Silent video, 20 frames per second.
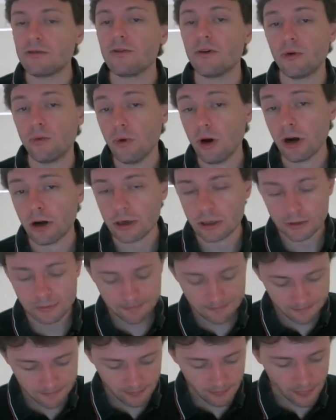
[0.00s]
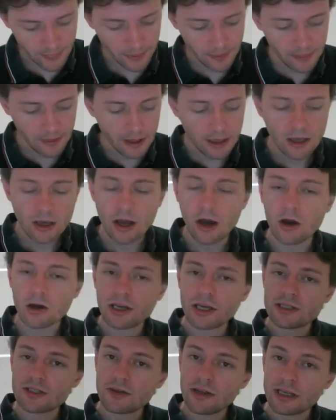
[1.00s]
their work.
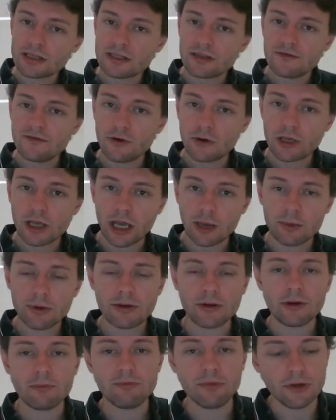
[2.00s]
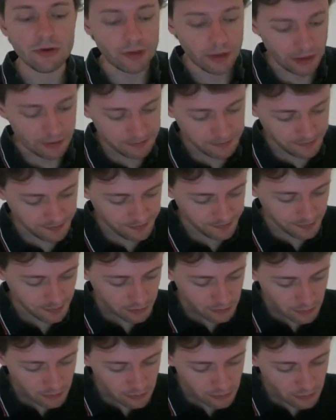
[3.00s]
Okay, so that's the vocabulary building.
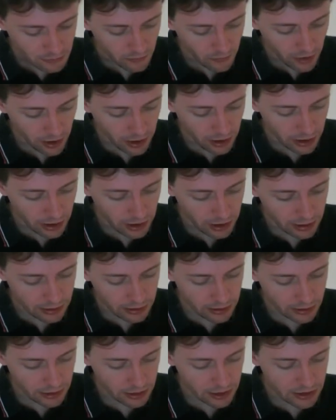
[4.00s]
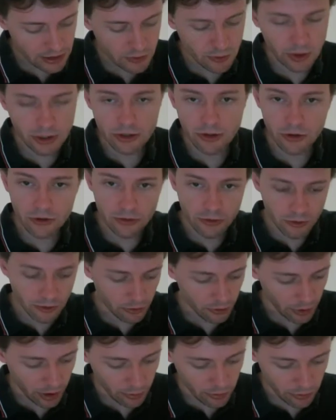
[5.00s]
And I just want to go through
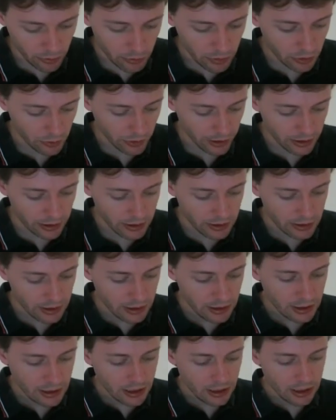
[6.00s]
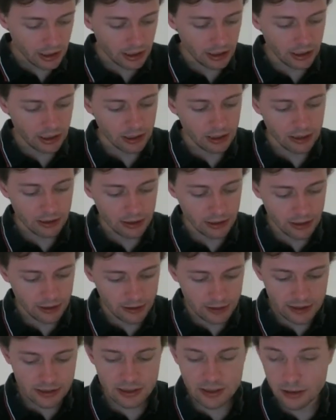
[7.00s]
the grammar real quick. In
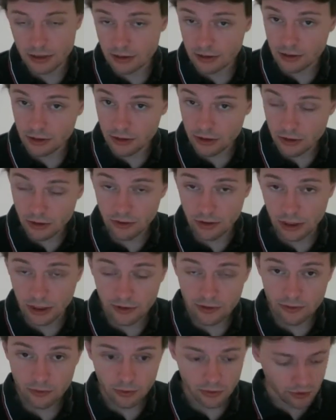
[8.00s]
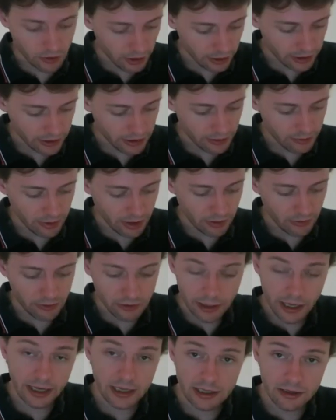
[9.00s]
this unit, we're talking about
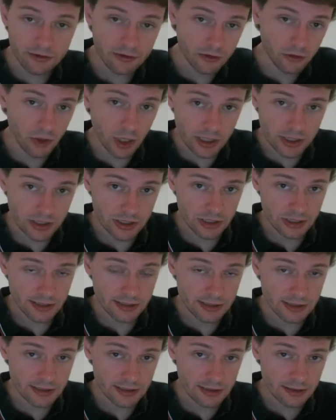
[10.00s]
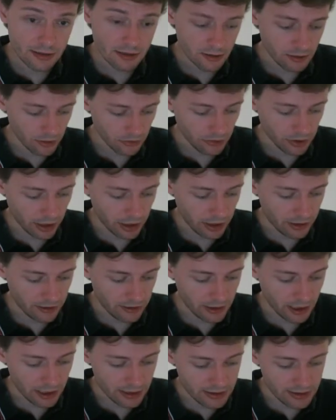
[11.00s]
negative questions, okay,
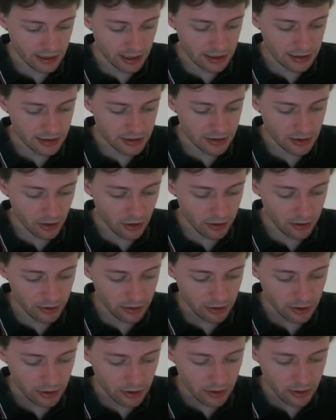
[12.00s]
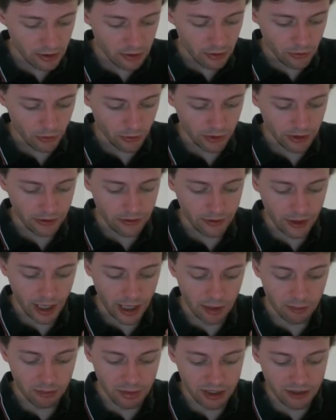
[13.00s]
things that start with
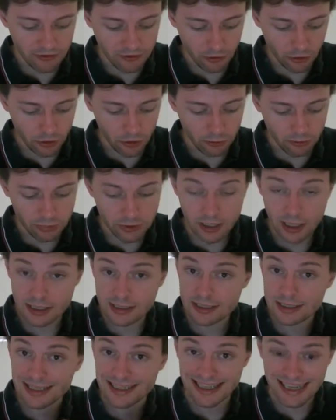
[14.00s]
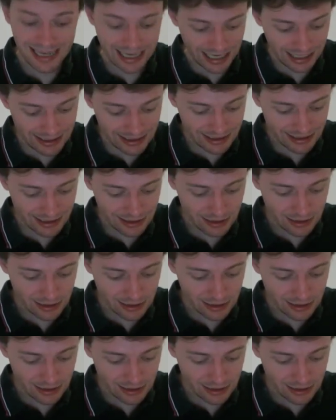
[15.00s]
a be verb plus not,